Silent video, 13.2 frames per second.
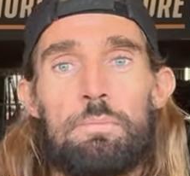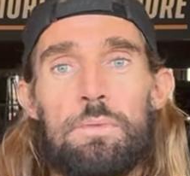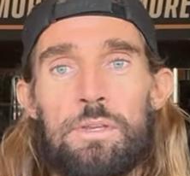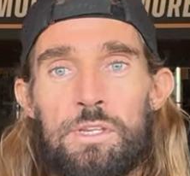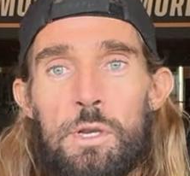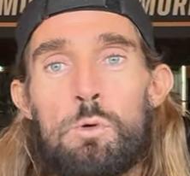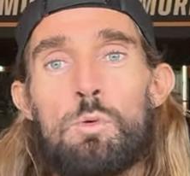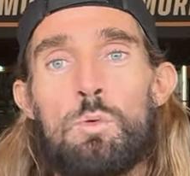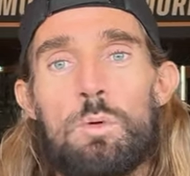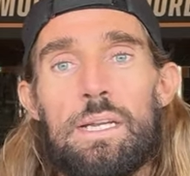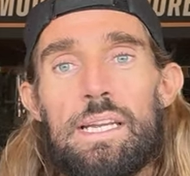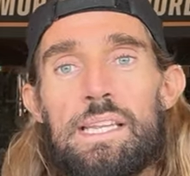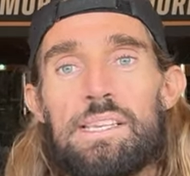So
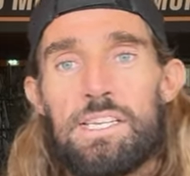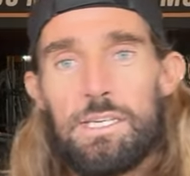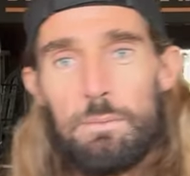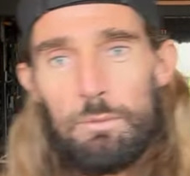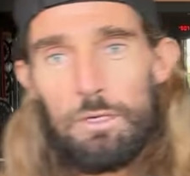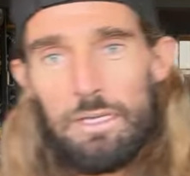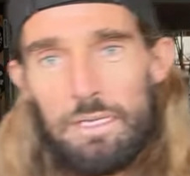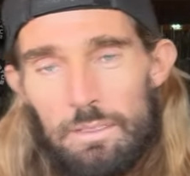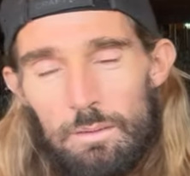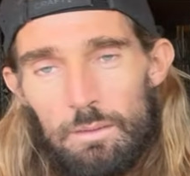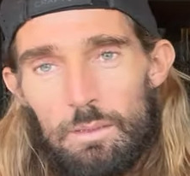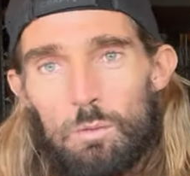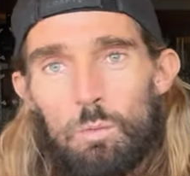in summary,
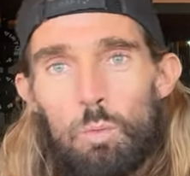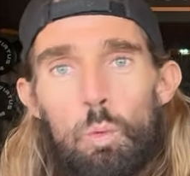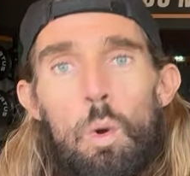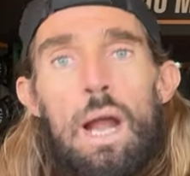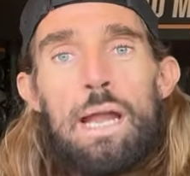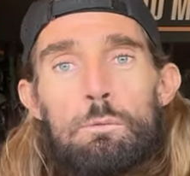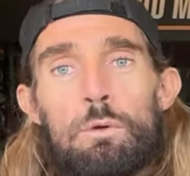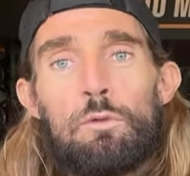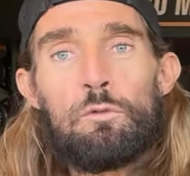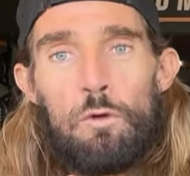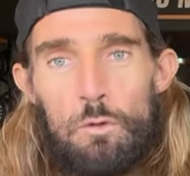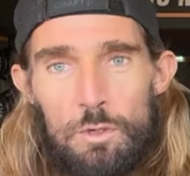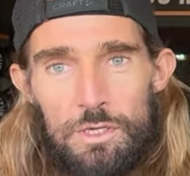what I would
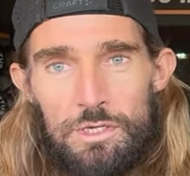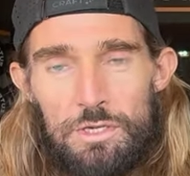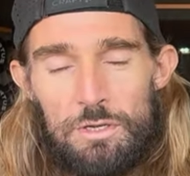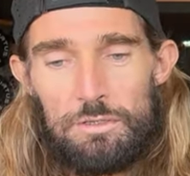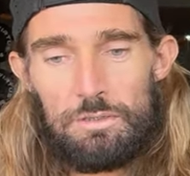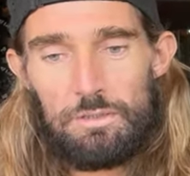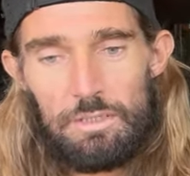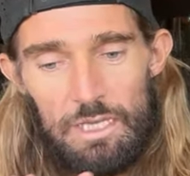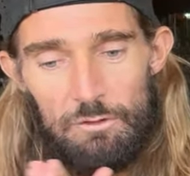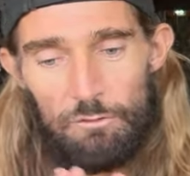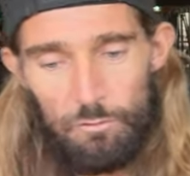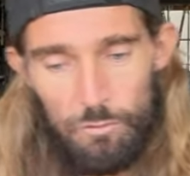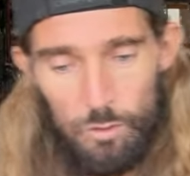focus on
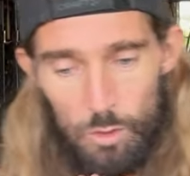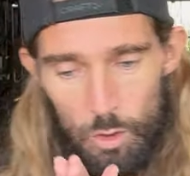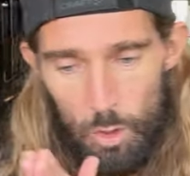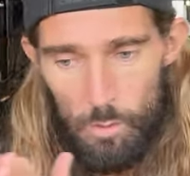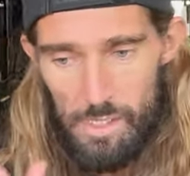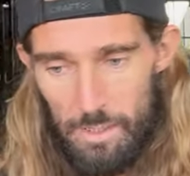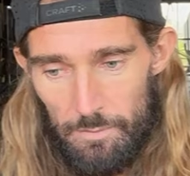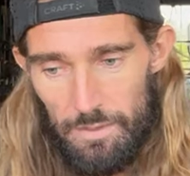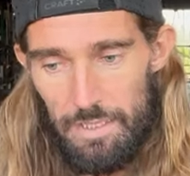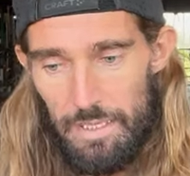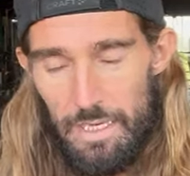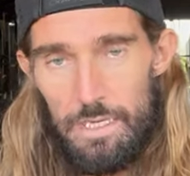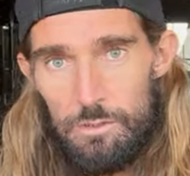if you're going out
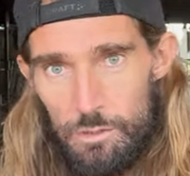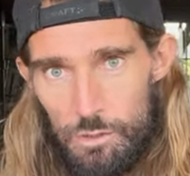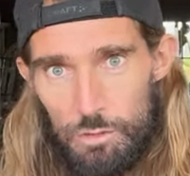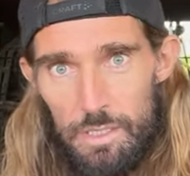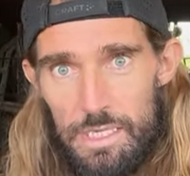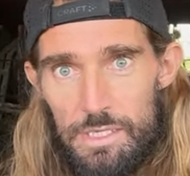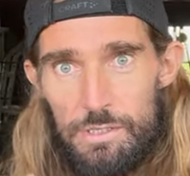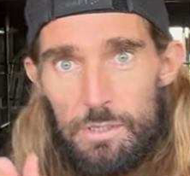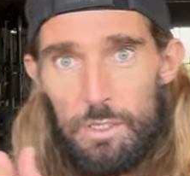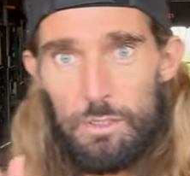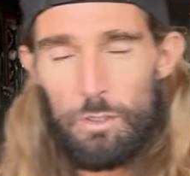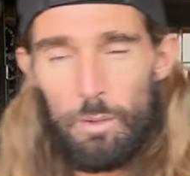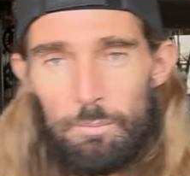there and you're trying to
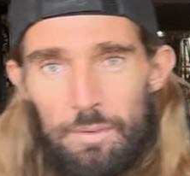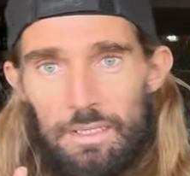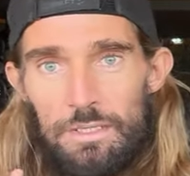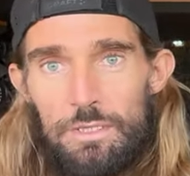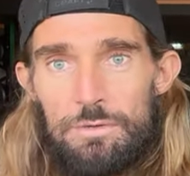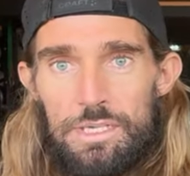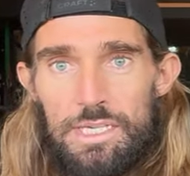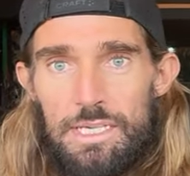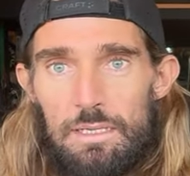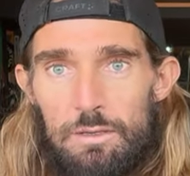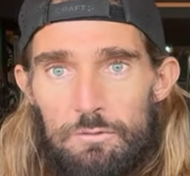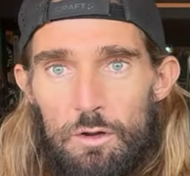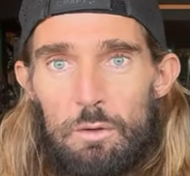adopt that new skill
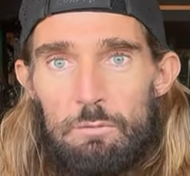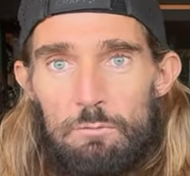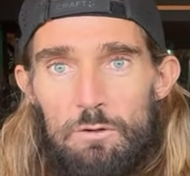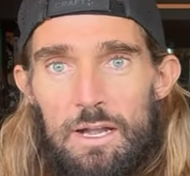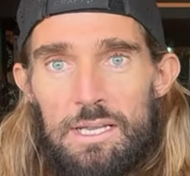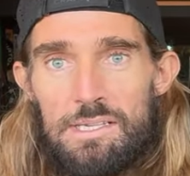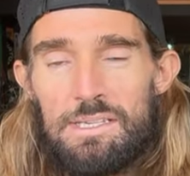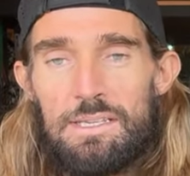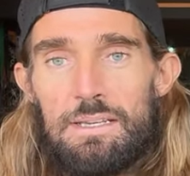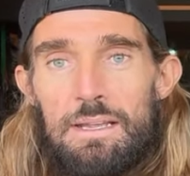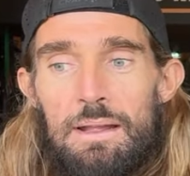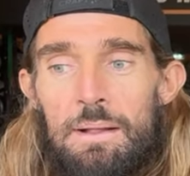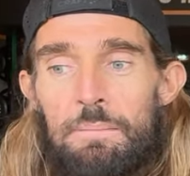of going fast
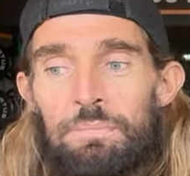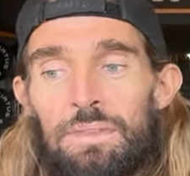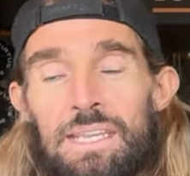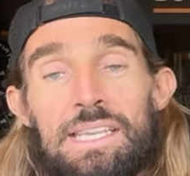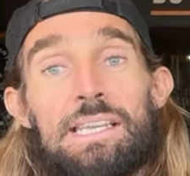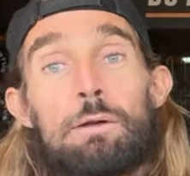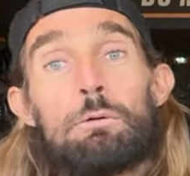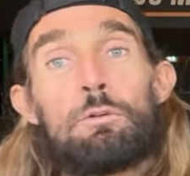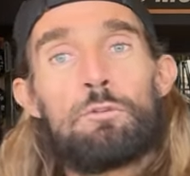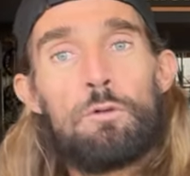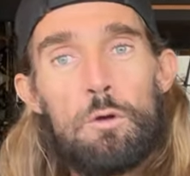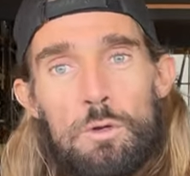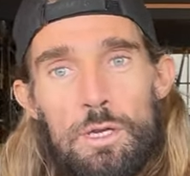is I would
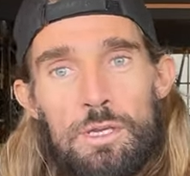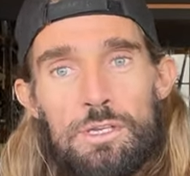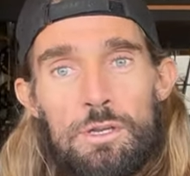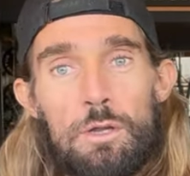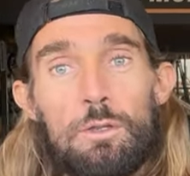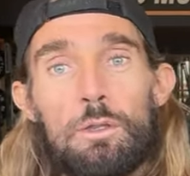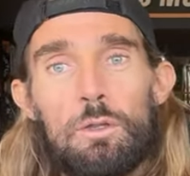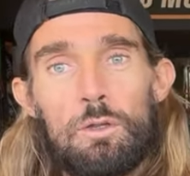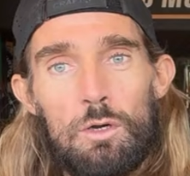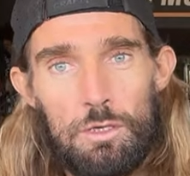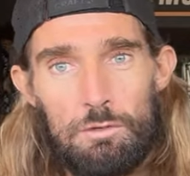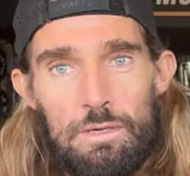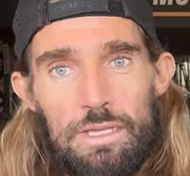focus on
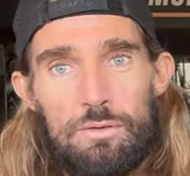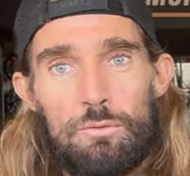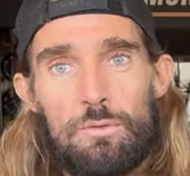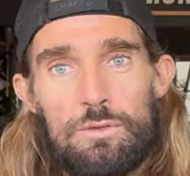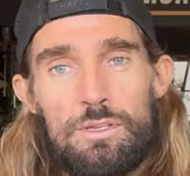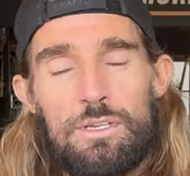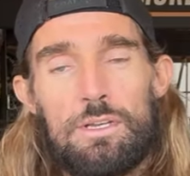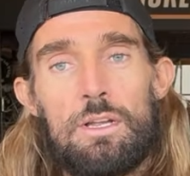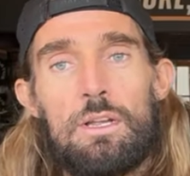longer intervals